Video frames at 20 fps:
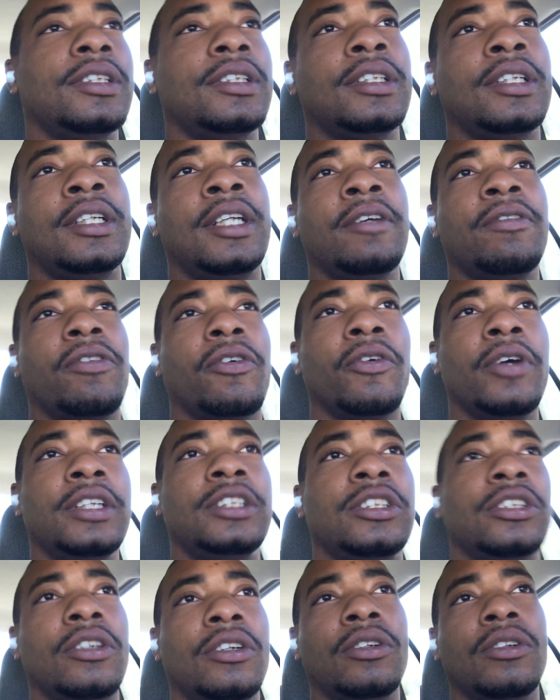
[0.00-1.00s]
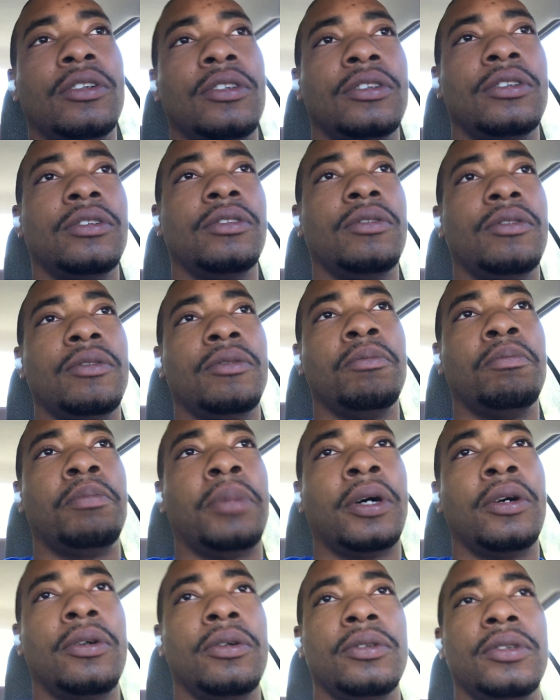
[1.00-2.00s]
the differential
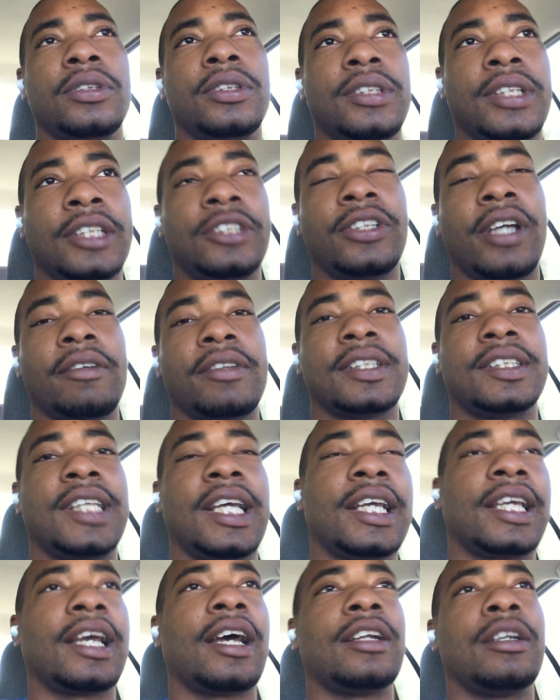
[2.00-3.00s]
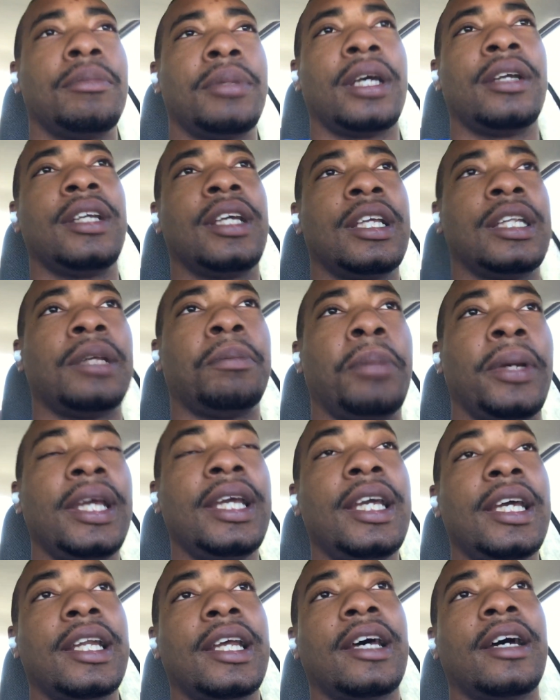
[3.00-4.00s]
bolt that you have to take out to be able to get the
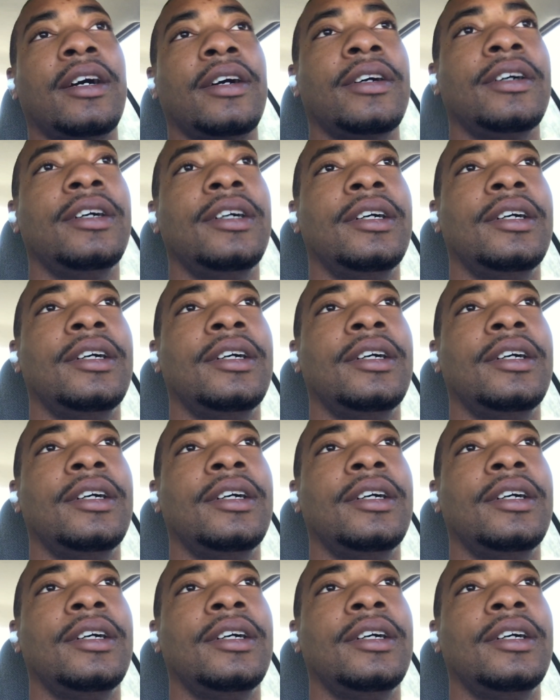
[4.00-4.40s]
pin out,